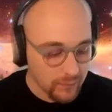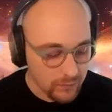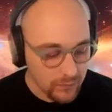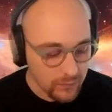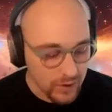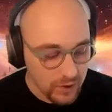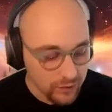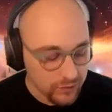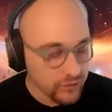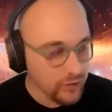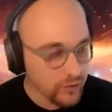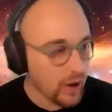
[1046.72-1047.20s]

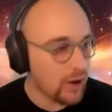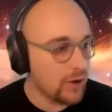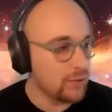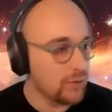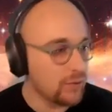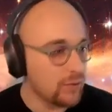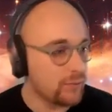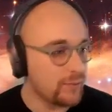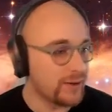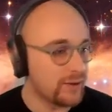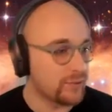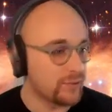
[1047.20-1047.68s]
So
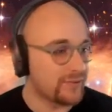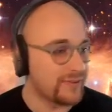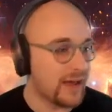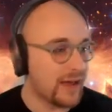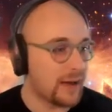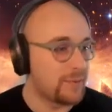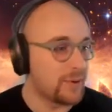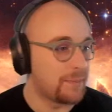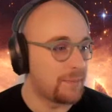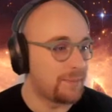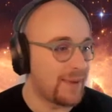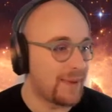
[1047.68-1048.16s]
we'll set up
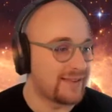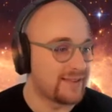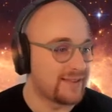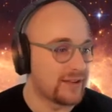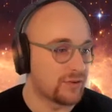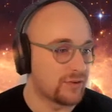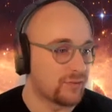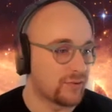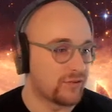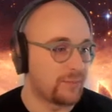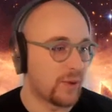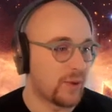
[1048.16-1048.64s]
a basic
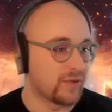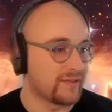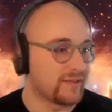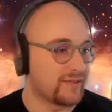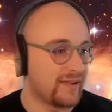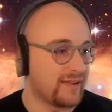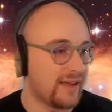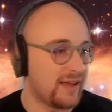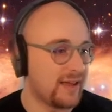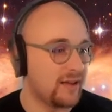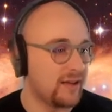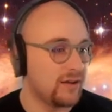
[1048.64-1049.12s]
response
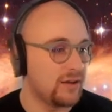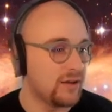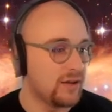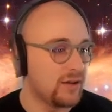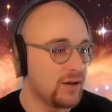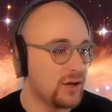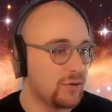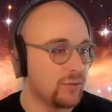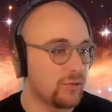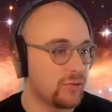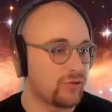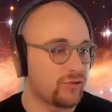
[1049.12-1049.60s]
here.
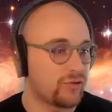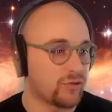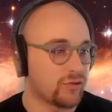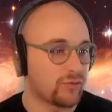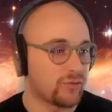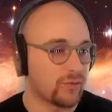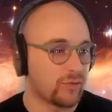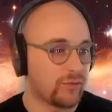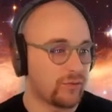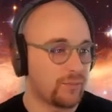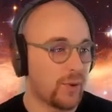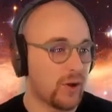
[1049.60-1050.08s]
We'll just
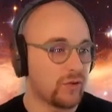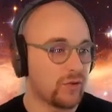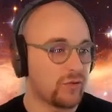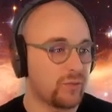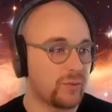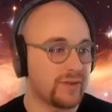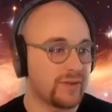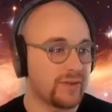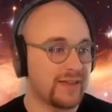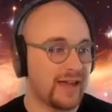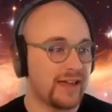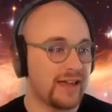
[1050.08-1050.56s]
respond
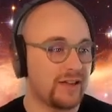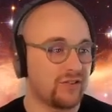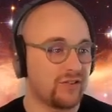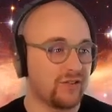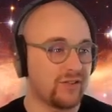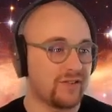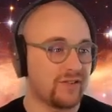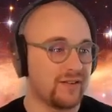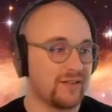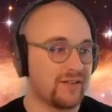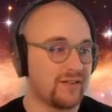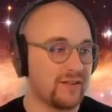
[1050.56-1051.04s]
with
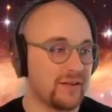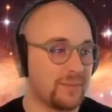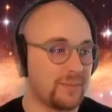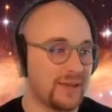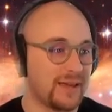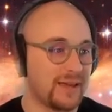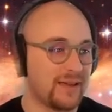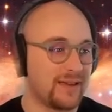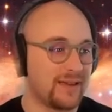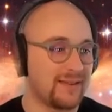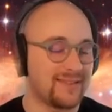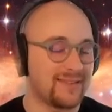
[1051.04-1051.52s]

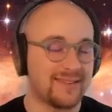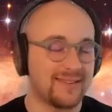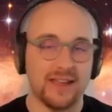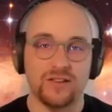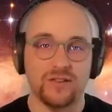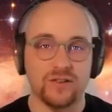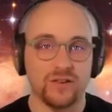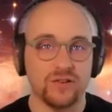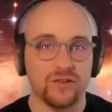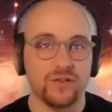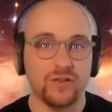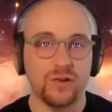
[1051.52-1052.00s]
HTTP
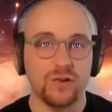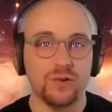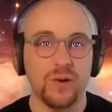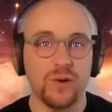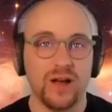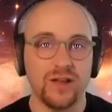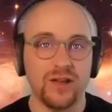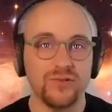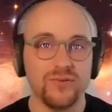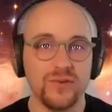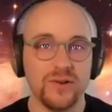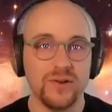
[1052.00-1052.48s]
status
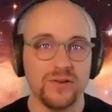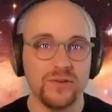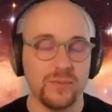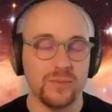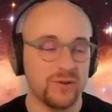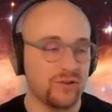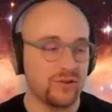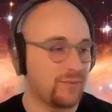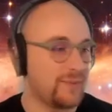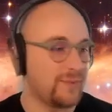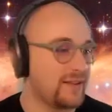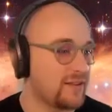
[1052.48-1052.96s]
200,
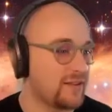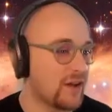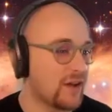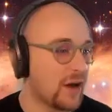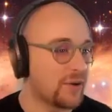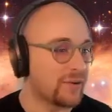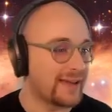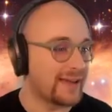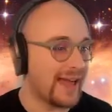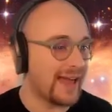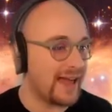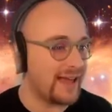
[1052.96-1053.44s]
which means
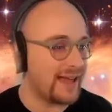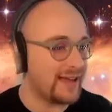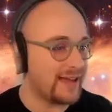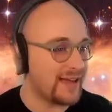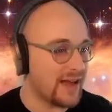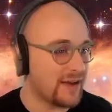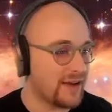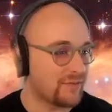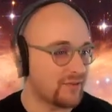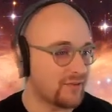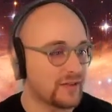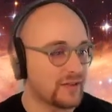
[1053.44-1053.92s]
OK,
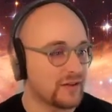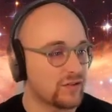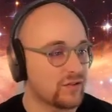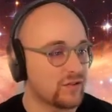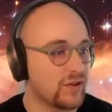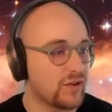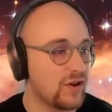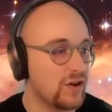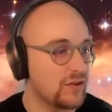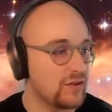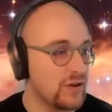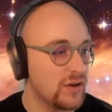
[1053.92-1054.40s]
everything's
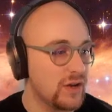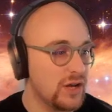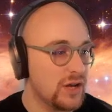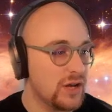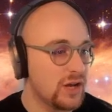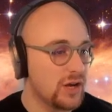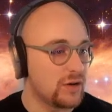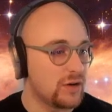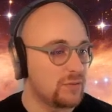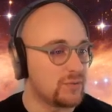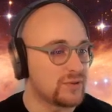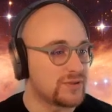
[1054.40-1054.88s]
good,
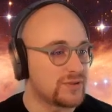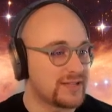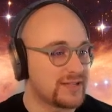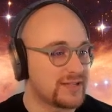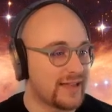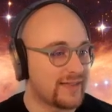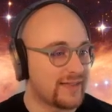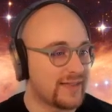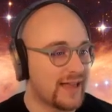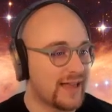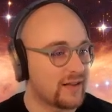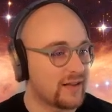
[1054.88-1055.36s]
and we'll
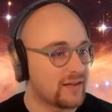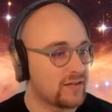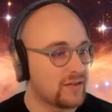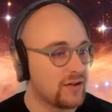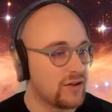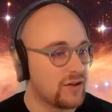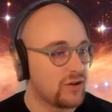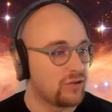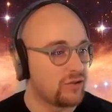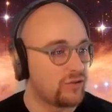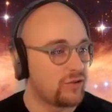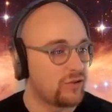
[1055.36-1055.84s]
send that
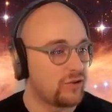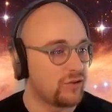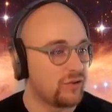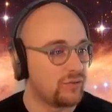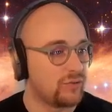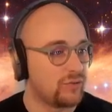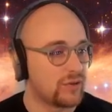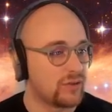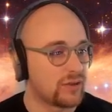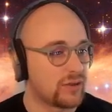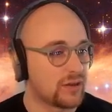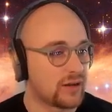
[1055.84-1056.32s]

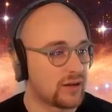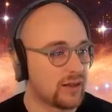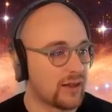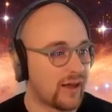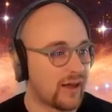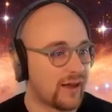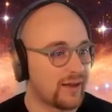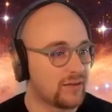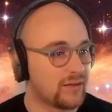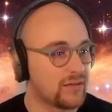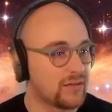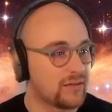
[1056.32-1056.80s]
to the
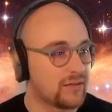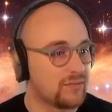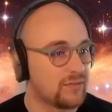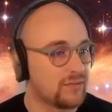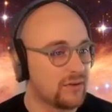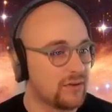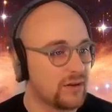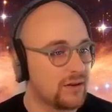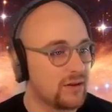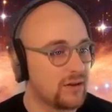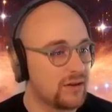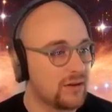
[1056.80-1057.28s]
client.
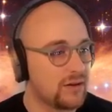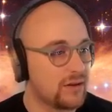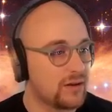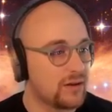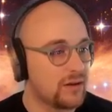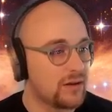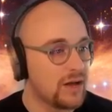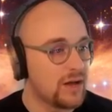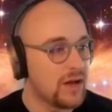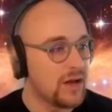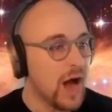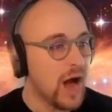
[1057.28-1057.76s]

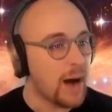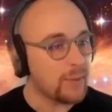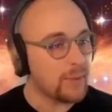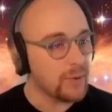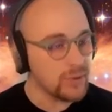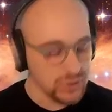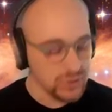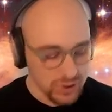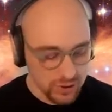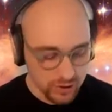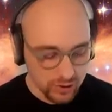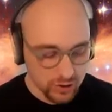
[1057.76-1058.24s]

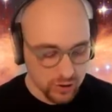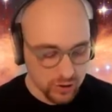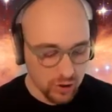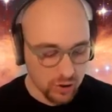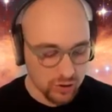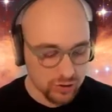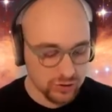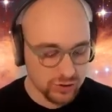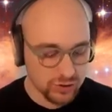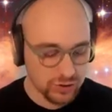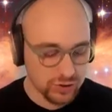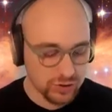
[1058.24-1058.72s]
Also going to
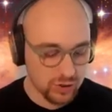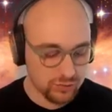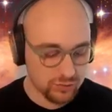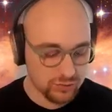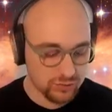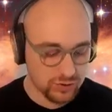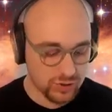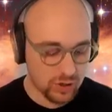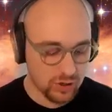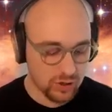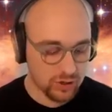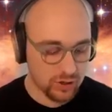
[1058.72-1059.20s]

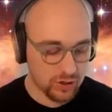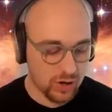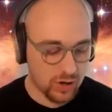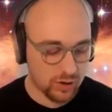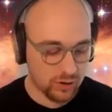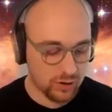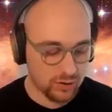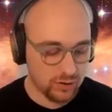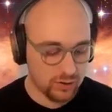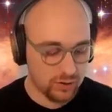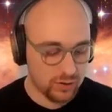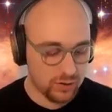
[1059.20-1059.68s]
console.log